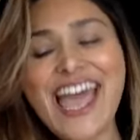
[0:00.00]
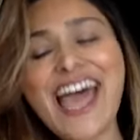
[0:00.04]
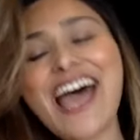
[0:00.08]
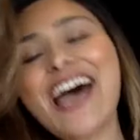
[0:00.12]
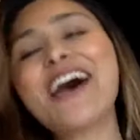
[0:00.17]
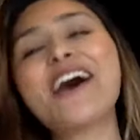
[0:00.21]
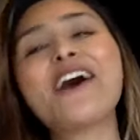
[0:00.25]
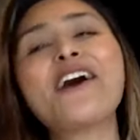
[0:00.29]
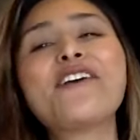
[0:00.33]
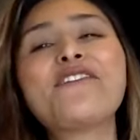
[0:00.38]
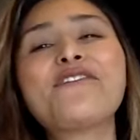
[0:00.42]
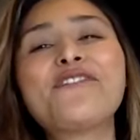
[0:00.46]

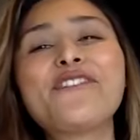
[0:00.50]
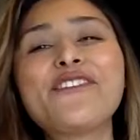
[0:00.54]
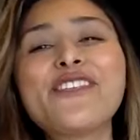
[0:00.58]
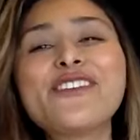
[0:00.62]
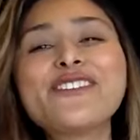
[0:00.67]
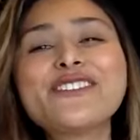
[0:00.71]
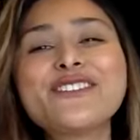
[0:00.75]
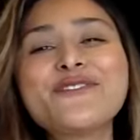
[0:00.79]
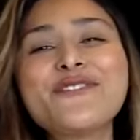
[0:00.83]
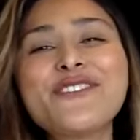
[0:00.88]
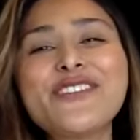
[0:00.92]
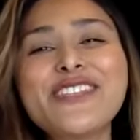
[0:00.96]
Uh, for
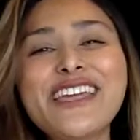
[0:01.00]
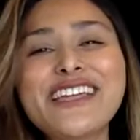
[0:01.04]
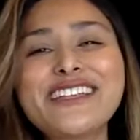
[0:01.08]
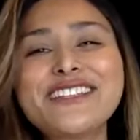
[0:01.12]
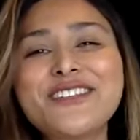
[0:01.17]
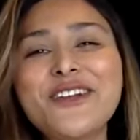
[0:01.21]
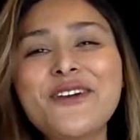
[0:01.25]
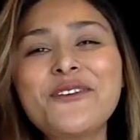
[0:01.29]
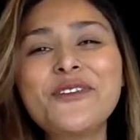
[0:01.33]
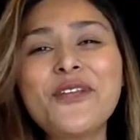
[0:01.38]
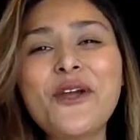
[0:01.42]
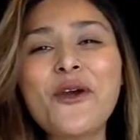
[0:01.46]
those of you that
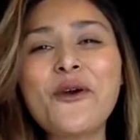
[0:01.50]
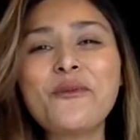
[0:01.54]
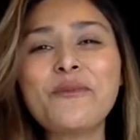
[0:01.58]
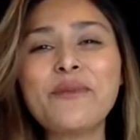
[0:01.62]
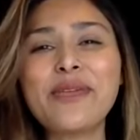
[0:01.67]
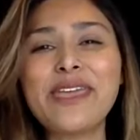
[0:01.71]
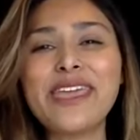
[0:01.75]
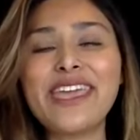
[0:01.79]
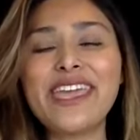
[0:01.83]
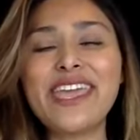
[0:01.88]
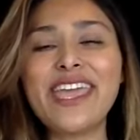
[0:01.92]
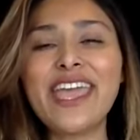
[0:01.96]
don't know
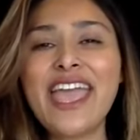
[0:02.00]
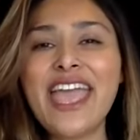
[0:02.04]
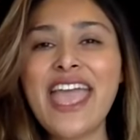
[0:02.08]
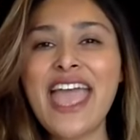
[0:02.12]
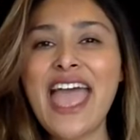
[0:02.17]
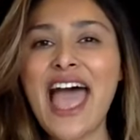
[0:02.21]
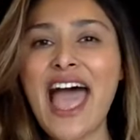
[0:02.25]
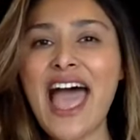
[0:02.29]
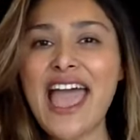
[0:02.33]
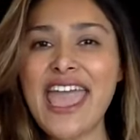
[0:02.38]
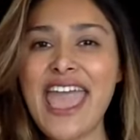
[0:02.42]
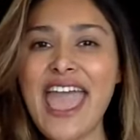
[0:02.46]
me,
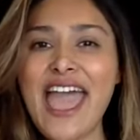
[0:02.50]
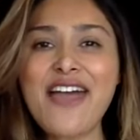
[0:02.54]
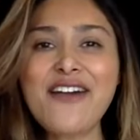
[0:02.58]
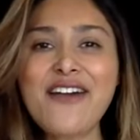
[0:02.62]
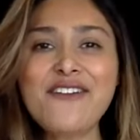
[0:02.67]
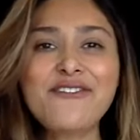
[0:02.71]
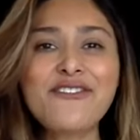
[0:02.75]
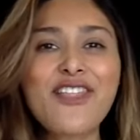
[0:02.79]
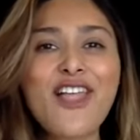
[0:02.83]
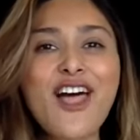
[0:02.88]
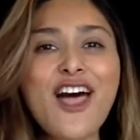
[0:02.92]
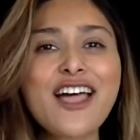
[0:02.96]
I
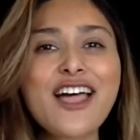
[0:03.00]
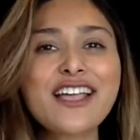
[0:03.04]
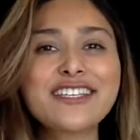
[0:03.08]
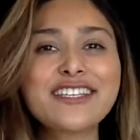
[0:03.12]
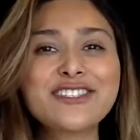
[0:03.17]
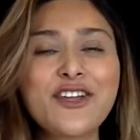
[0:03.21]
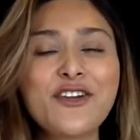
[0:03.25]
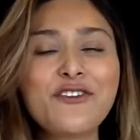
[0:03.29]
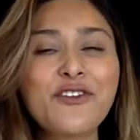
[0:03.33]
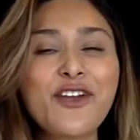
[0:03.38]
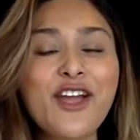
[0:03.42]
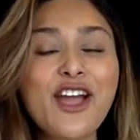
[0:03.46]
have
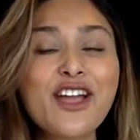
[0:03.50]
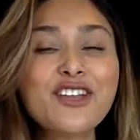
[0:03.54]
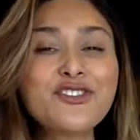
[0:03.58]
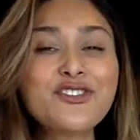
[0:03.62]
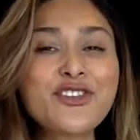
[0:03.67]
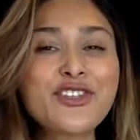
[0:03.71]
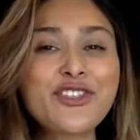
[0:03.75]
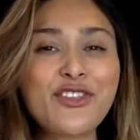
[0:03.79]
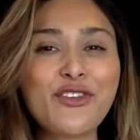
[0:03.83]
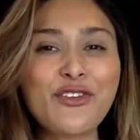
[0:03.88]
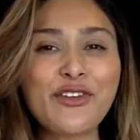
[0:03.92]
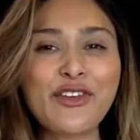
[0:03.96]
lost over one
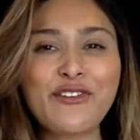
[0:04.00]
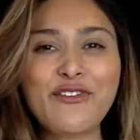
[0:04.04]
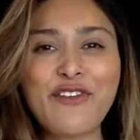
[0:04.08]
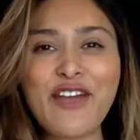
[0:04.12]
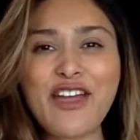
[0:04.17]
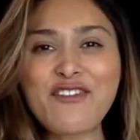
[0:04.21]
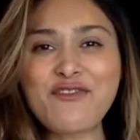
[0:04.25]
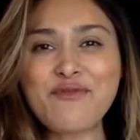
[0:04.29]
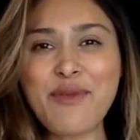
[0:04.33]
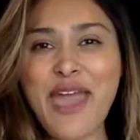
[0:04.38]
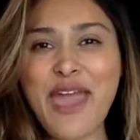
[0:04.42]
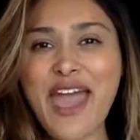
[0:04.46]
hundred
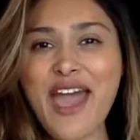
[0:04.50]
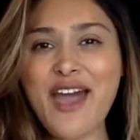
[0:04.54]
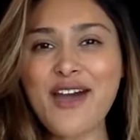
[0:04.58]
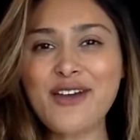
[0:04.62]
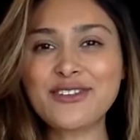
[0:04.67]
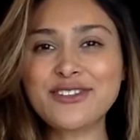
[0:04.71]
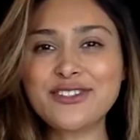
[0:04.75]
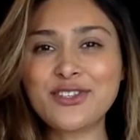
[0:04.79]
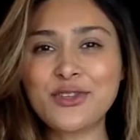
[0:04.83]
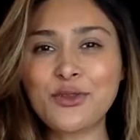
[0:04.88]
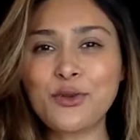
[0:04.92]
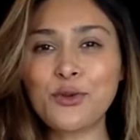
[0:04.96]
thirty-five
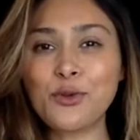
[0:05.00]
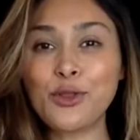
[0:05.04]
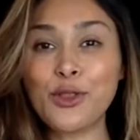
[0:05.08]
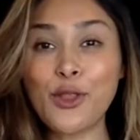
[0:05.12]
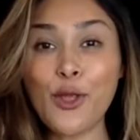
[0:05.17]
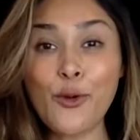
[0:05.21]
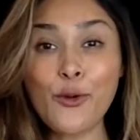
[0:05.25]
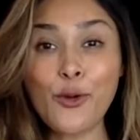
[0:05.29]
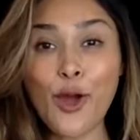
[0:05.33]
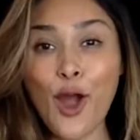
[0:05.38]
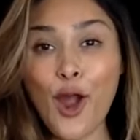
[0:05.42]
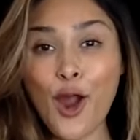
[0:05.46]
pounds through
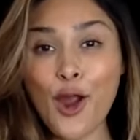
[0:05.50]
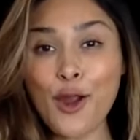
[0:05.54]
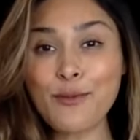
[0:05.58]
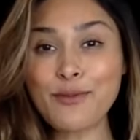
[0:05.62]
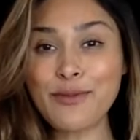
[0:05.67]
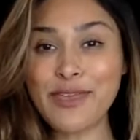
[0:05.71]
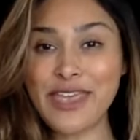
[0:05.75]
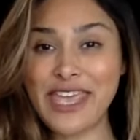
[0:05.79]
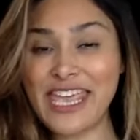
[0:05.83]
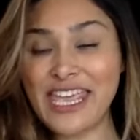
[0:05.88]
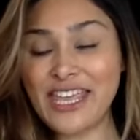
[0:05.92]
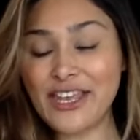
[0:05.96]
low carb
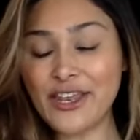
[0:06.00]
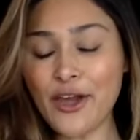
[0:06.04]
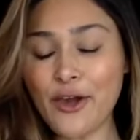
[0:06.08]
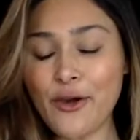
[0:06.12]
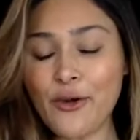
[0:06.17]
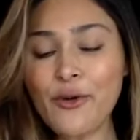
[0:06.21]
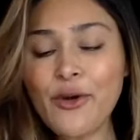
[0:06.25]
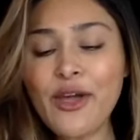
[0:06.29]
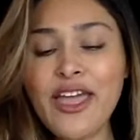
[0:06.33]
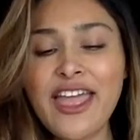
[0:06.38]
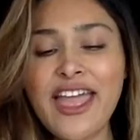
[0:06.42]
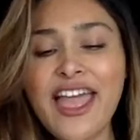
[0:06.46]

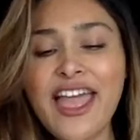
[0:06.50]
keto.